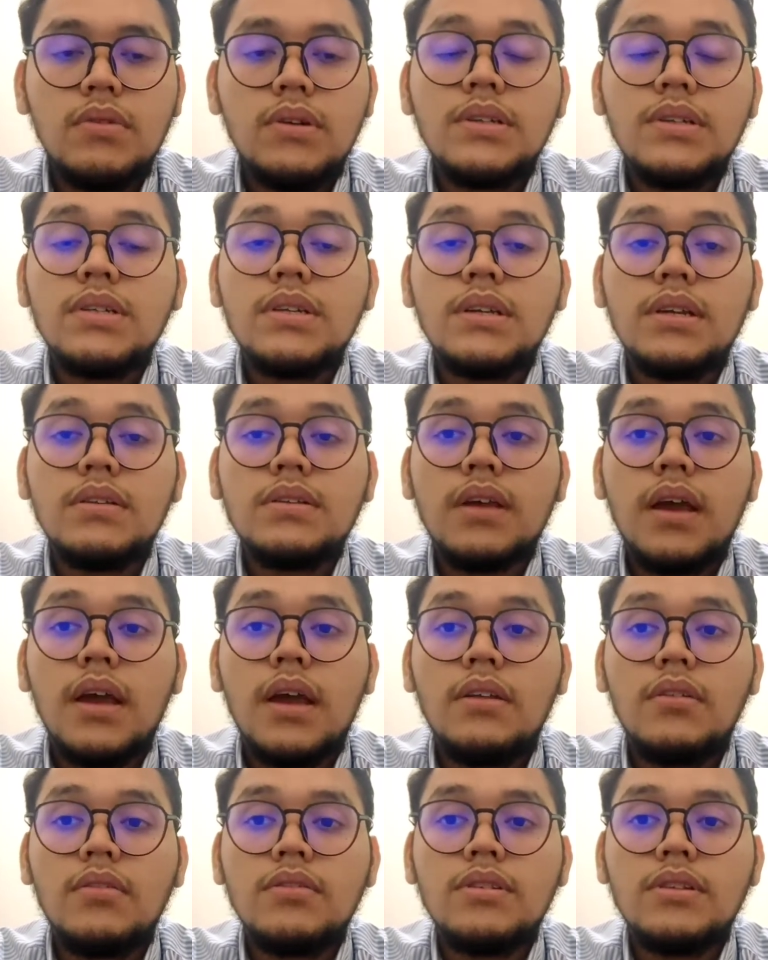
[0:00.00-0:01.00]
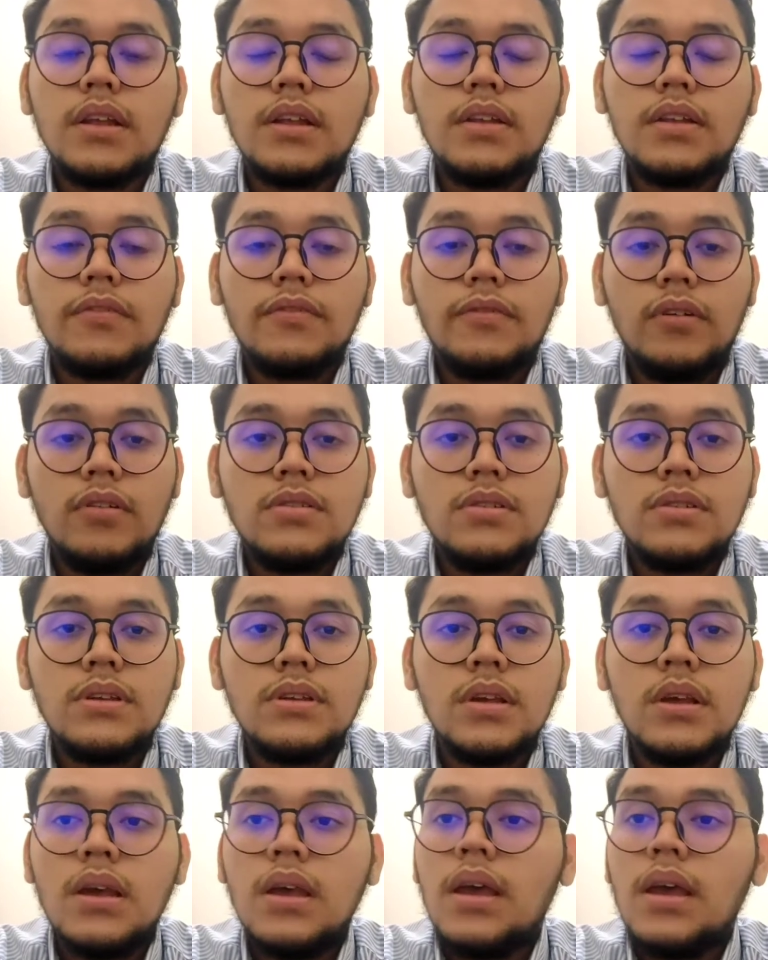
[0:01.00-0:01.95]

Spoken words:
which is hydrostatic force,